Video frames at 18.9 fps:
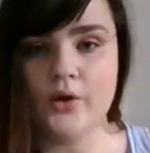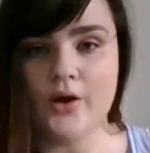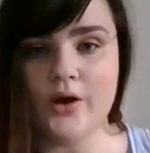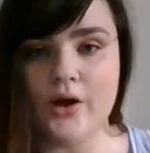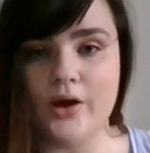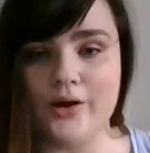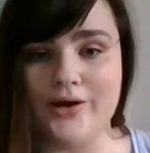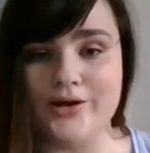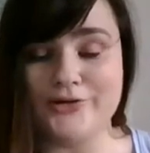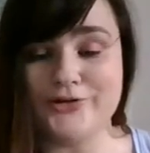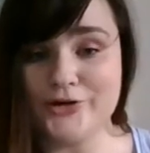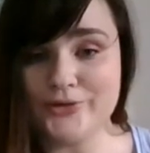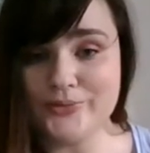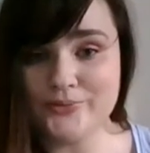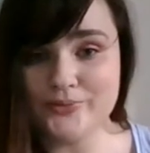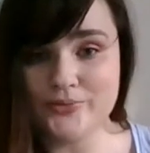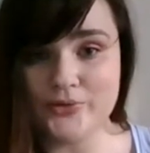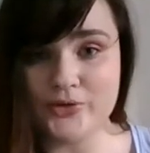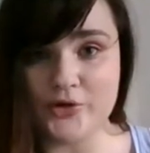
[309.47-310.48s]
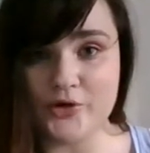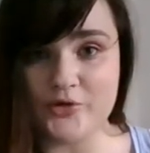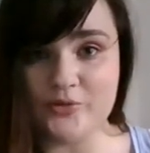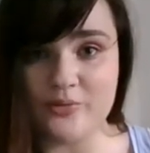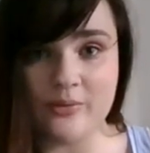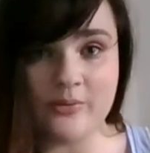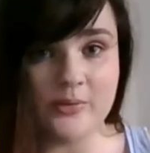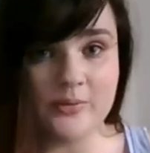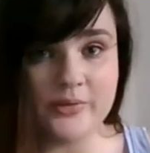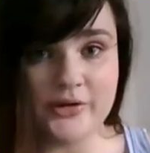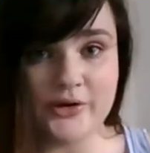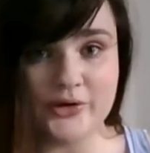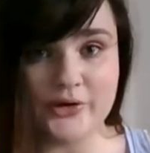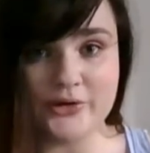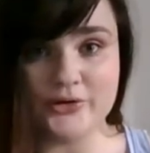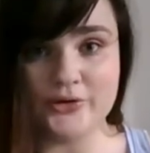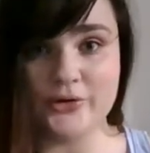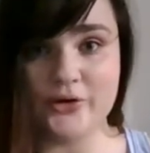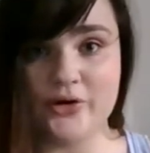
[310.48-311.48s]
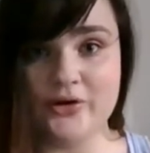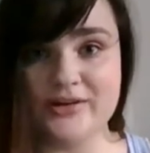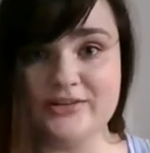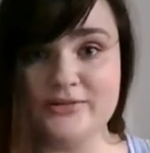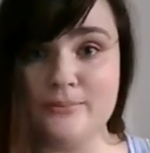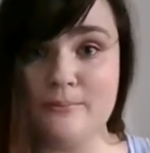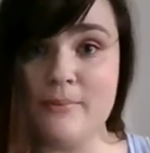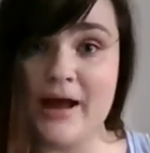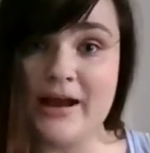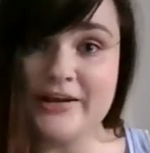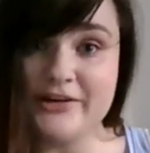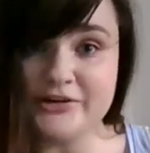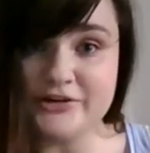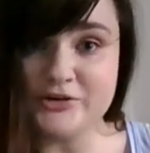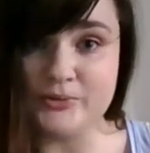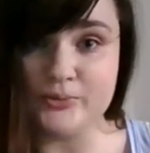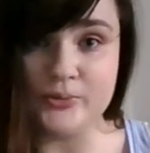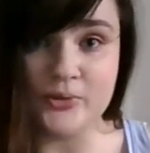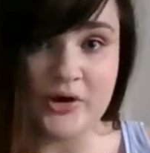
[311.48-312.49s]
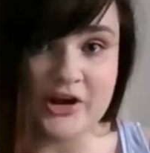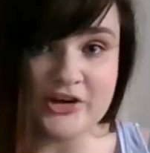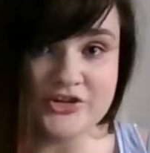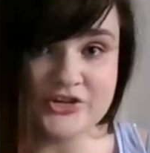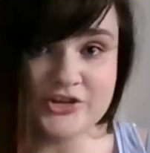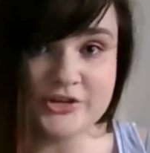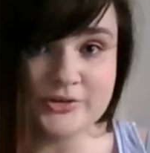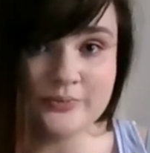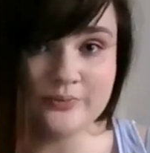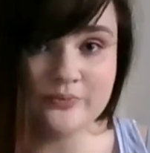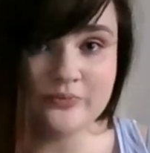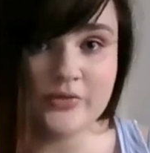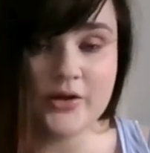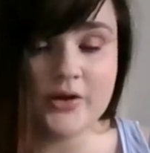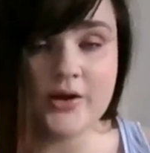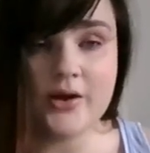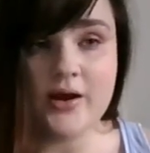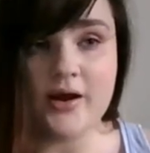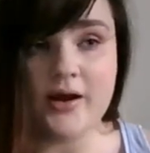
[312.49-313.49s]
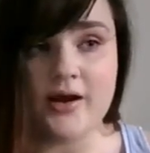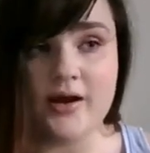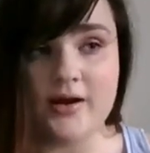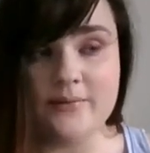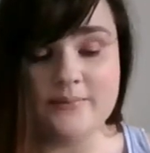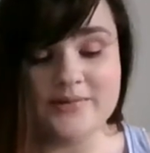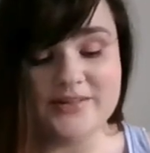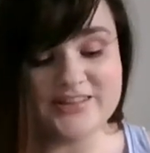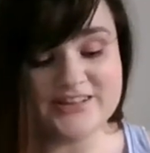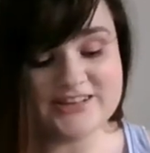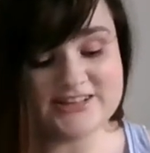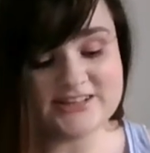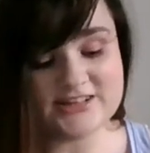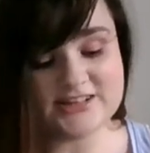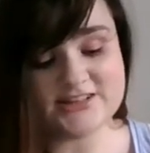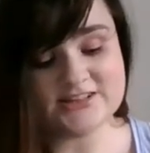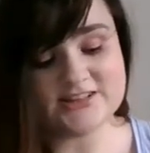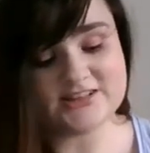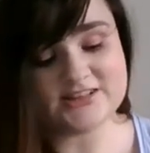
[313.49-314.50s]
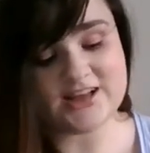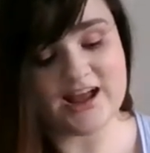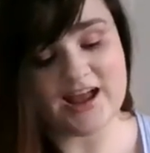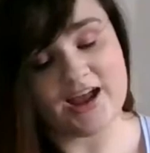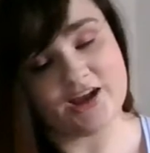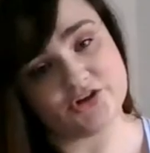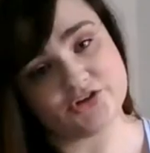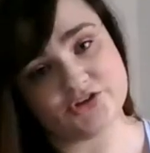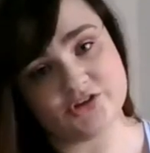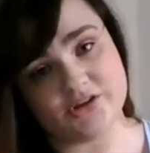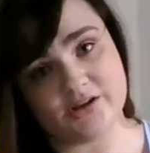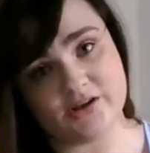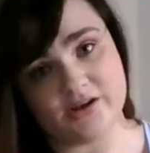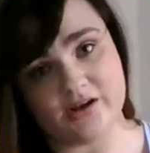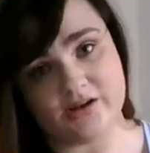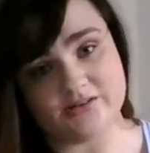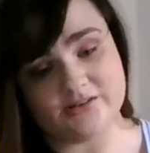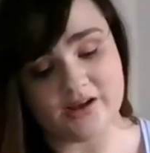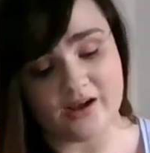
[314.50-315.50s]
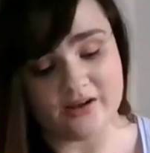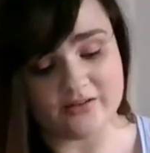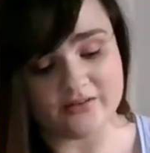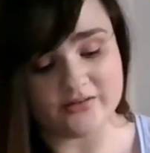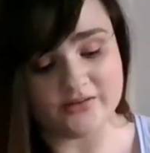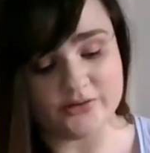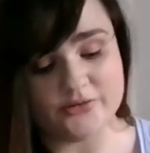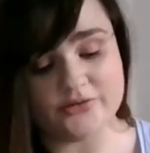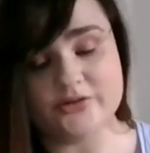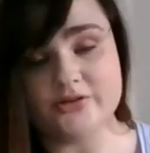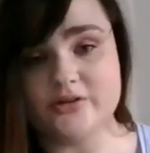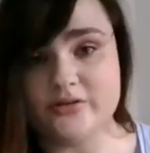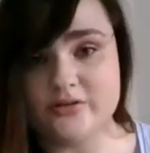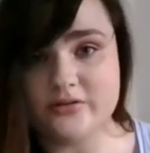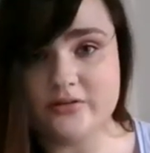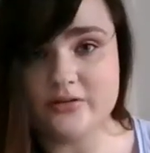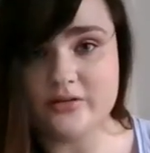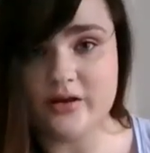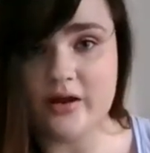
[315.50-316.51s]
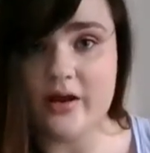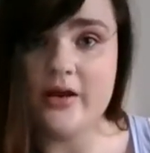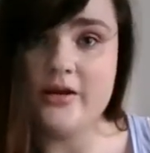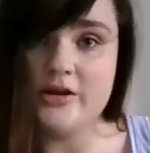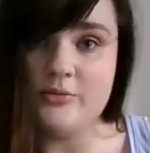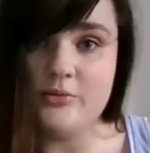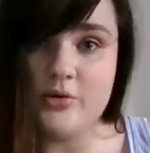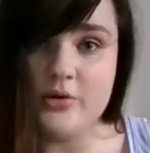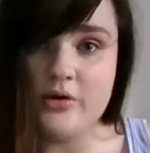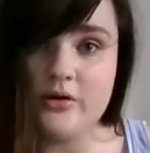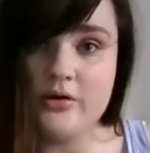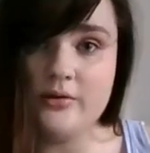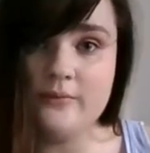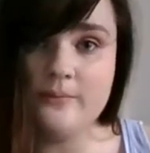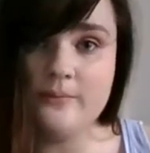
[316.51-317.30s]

A term that you've probably heard a lot is manic depression, and this isn't actually a diagnosis anymore,